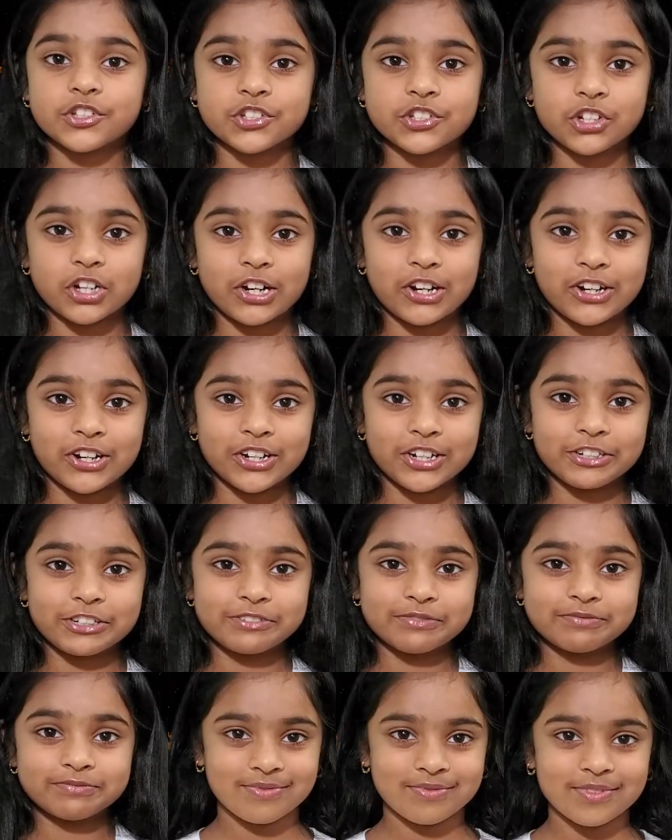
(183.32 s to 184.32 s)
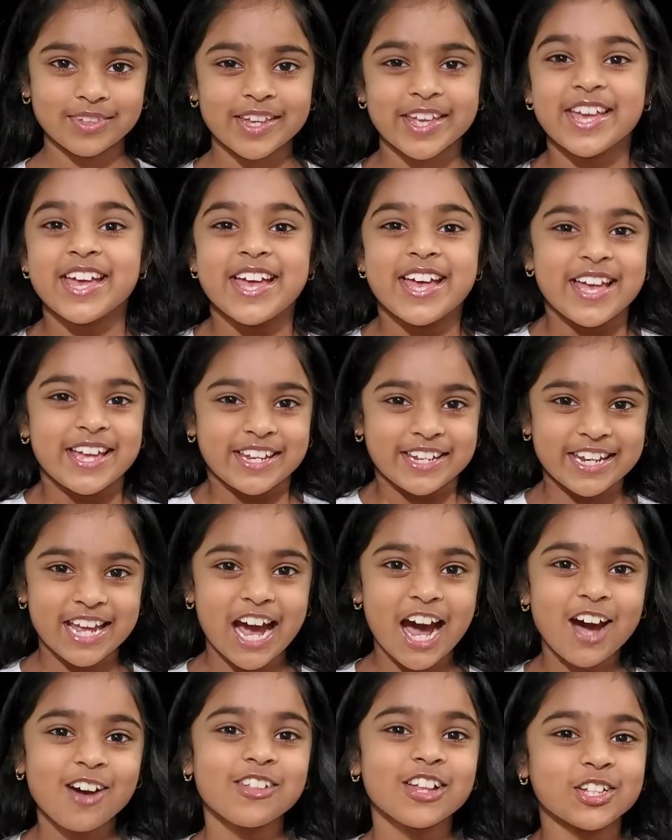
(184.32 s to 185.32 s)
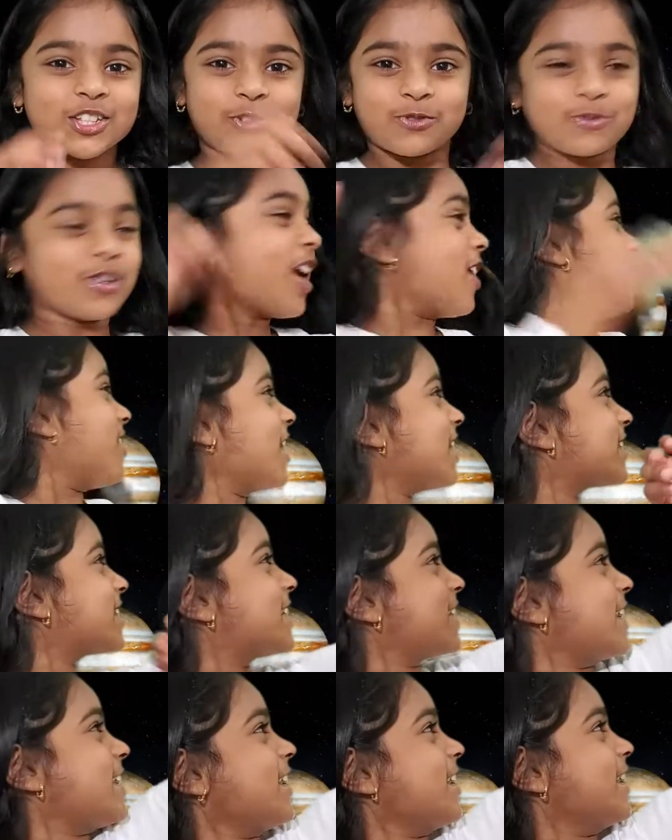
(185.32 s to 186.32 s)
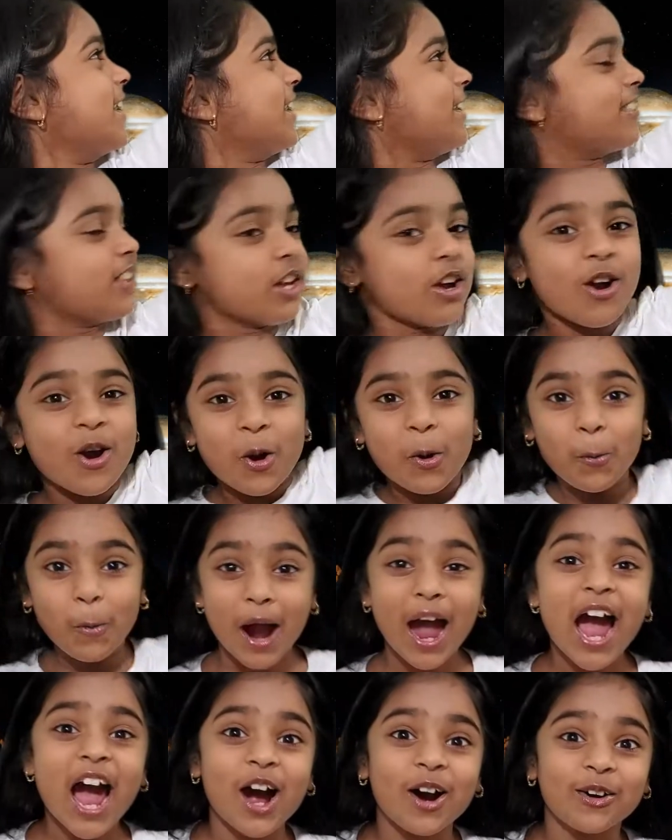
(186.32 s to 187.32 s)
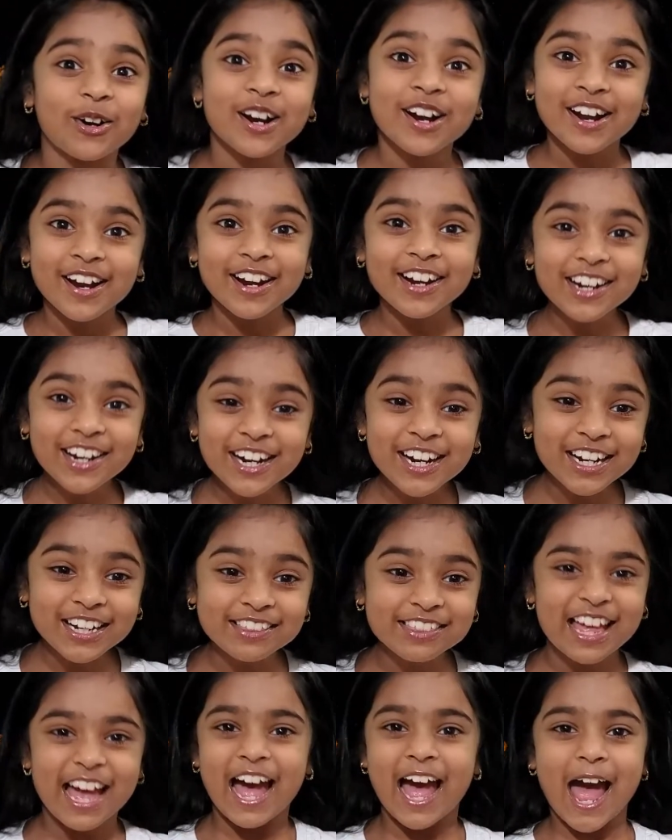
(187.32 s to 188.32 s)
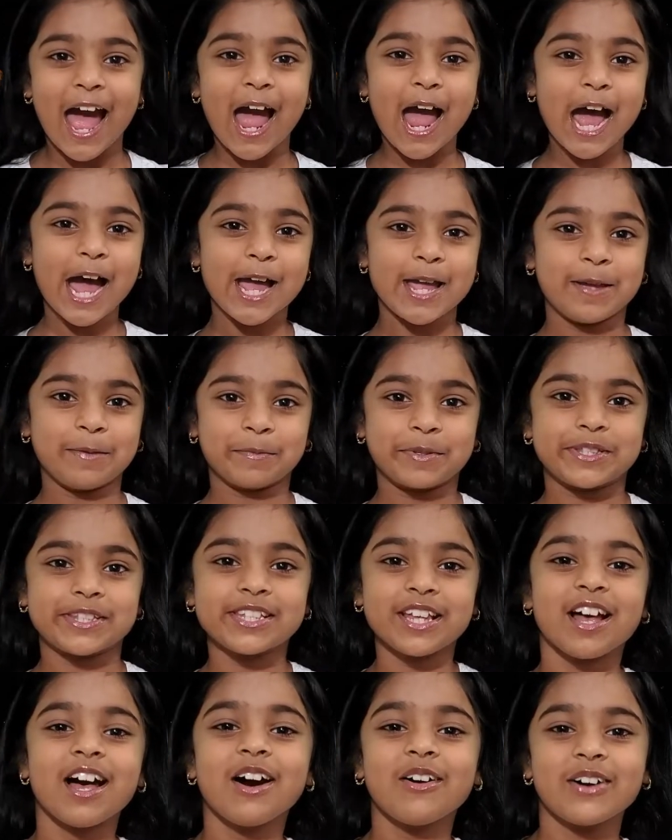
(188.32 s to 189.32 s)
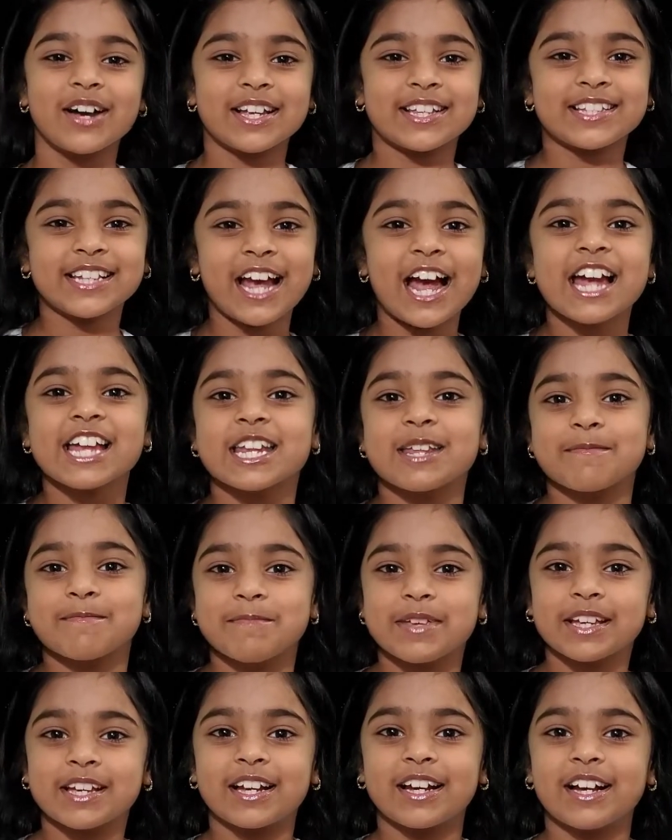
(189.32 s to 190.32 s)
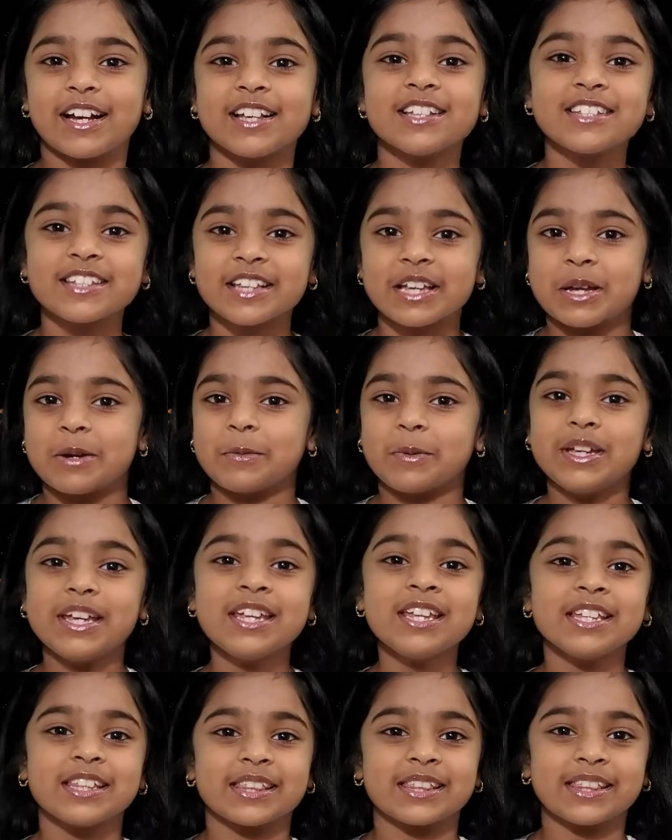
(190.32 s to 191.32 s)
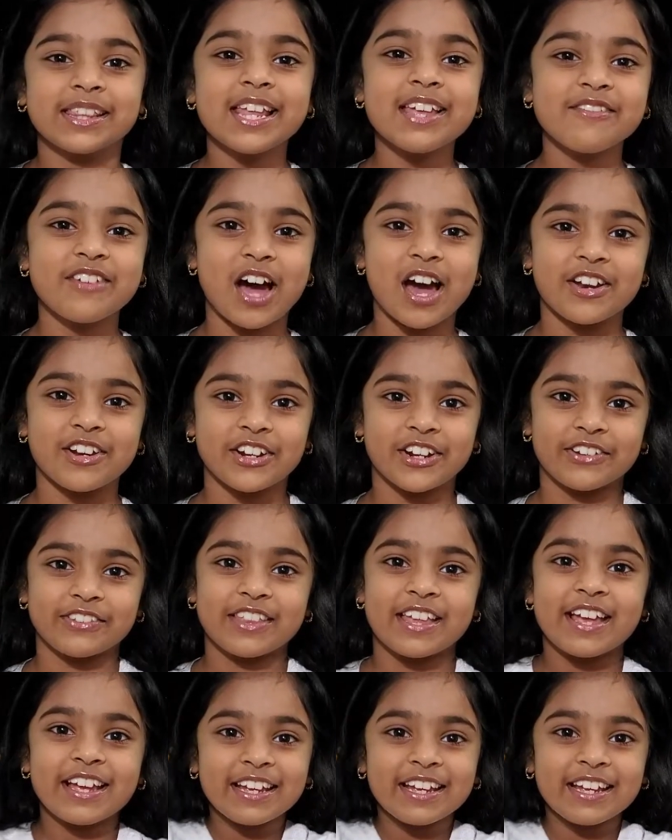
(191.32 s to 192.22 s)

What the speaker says: star. Now let's roll on to Earth. Wow, Earth! I am so excited because we live on Earth.